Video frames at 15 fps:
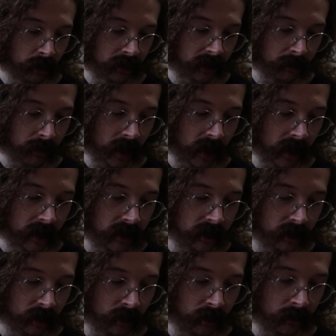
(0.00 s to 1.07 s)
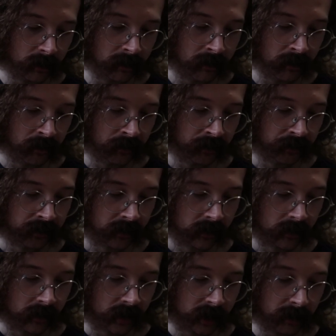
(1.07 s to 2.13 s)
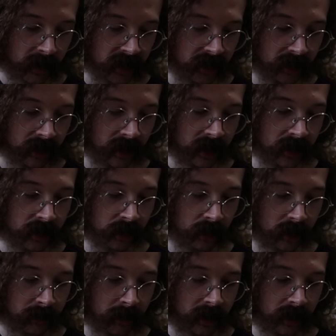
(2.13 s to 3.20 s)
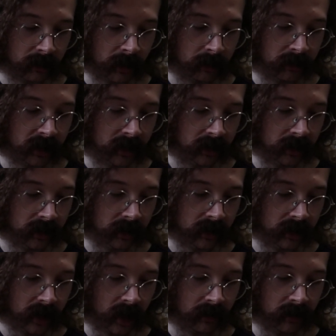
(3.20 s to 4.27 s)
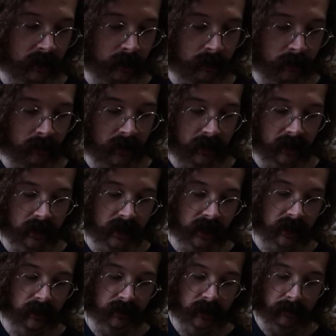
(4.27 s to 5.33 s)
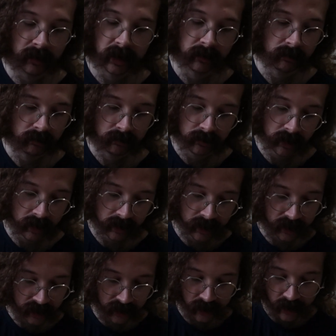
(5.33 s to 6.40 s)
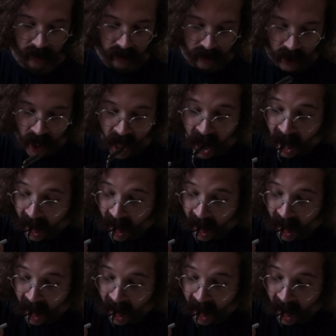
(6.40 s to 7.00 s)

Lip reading: were to buy, you know, spicy sardines and you're expecting them to have a little kick of something, this is not it.